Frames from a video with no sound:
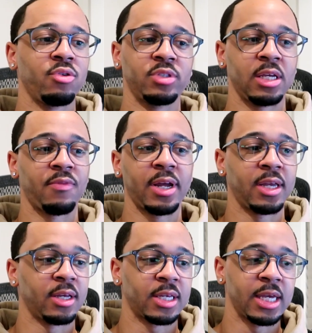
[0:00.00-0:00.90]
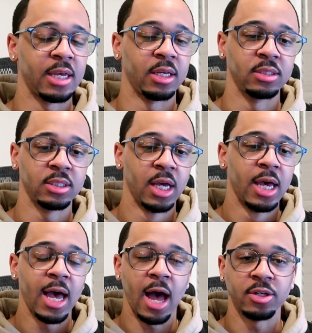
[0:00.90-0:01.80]
you've seen Ranking of Kings,
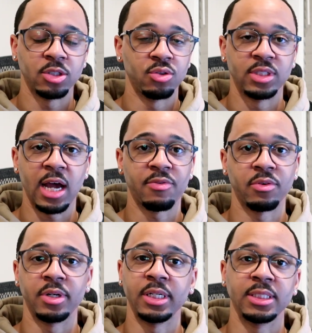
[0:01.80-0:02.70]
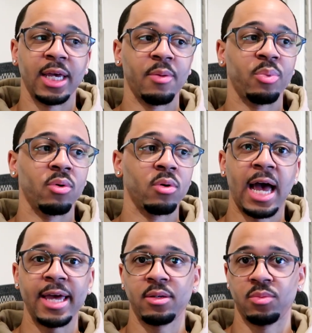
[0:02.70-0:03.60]
I'll just use that for an example.
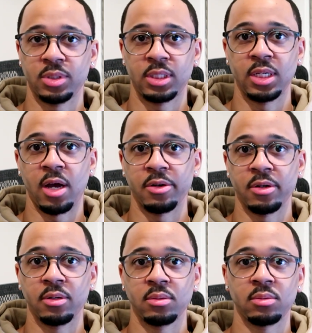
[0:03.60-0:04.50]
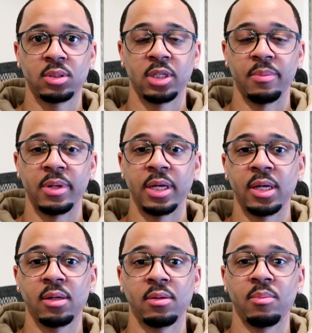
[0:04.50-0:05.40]
Daida was the younger
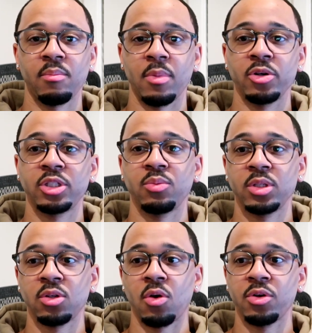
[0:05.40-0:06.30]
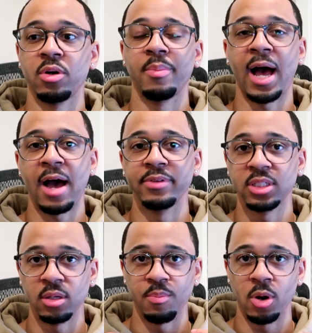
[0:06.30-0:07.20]
sibling. Boji was older, but
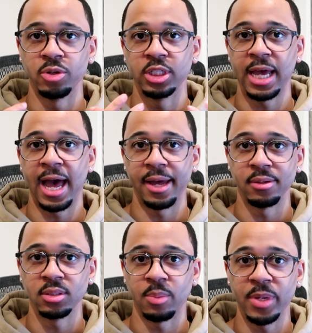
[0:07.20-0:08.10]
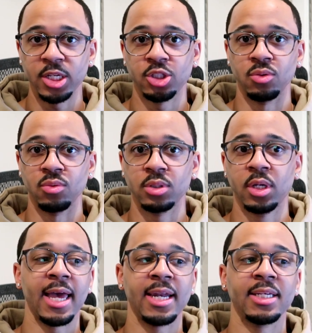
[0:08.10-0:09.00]
obviously Boji had some issues
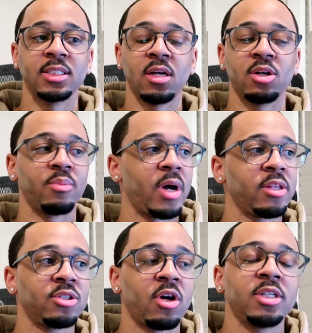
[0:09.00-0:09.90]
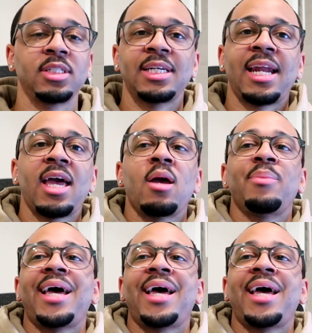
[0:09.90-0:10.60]
and his younger brother's always looking at him